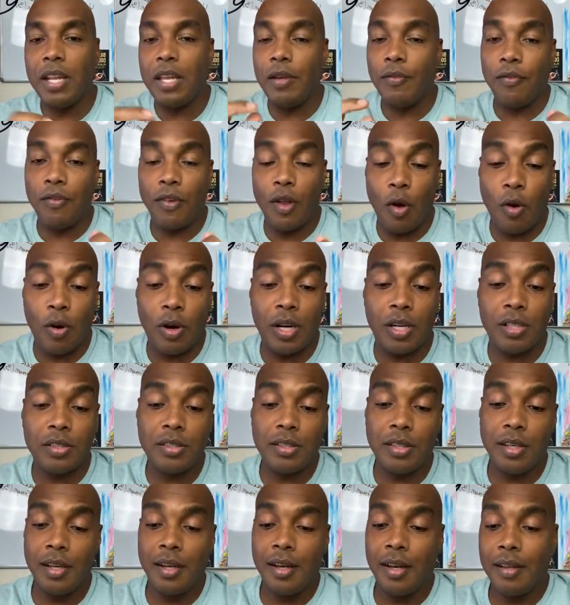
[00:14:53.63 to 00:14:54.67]
They need
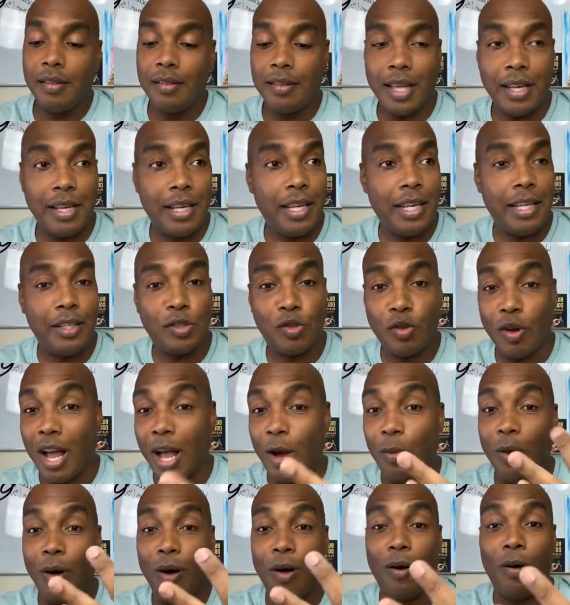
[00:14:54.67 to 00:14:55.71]
floors, they need
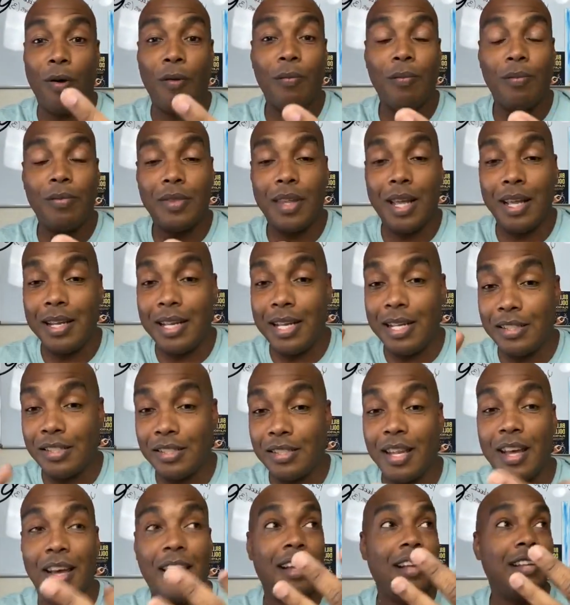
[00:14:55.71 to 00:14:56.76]
drywall, they need
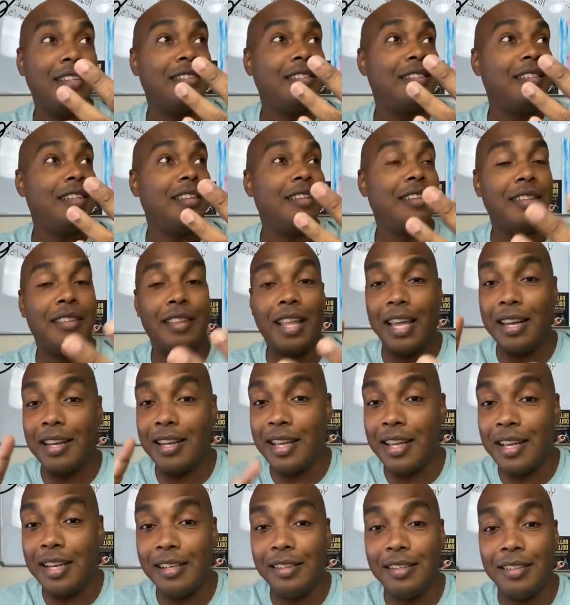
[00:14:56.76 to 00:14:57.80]
studs, they
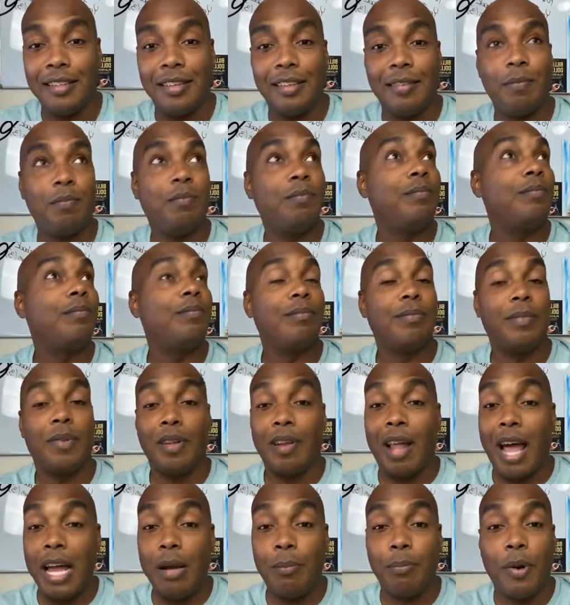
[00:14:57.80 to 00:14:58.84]
need
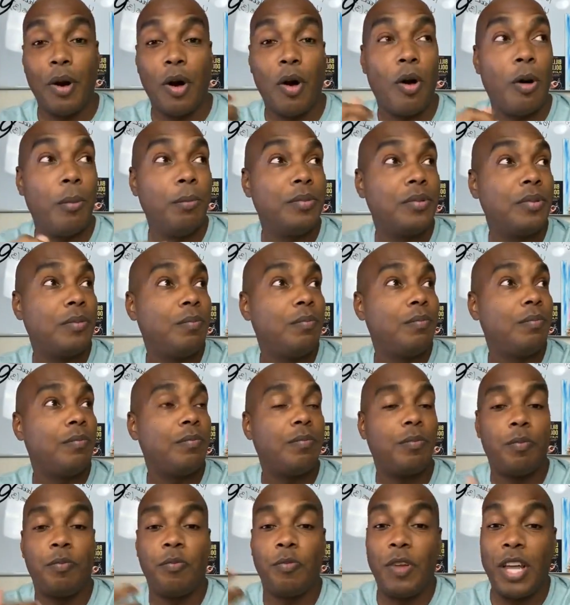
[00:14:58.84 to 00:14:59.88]
light bulbs,
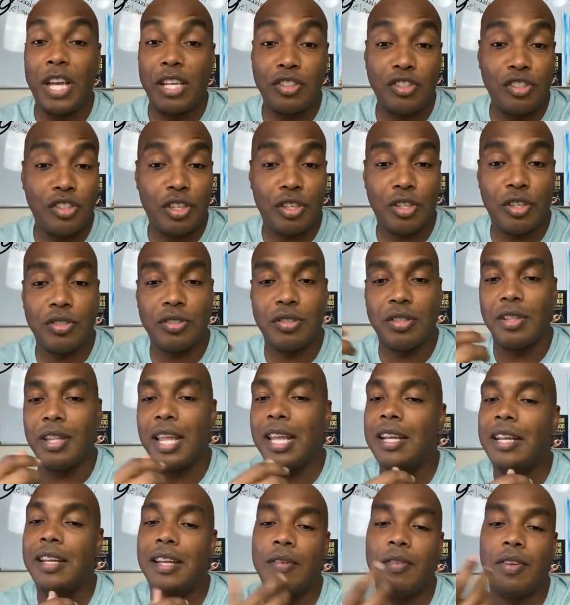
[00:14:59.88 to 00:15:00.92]
fixtures,
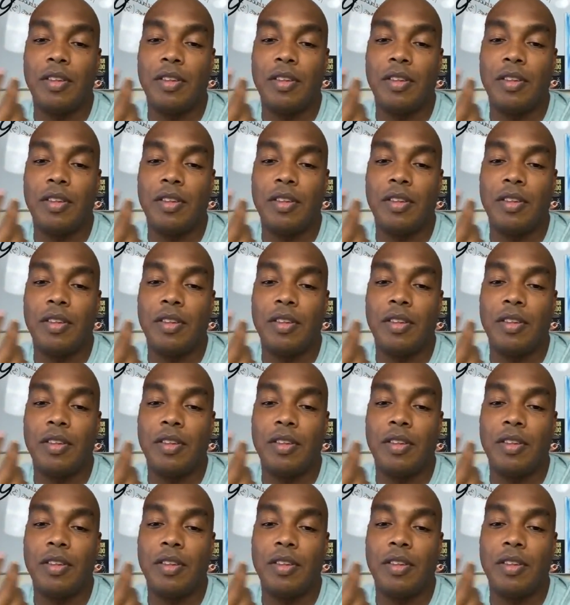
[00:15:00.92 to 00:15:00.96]
they need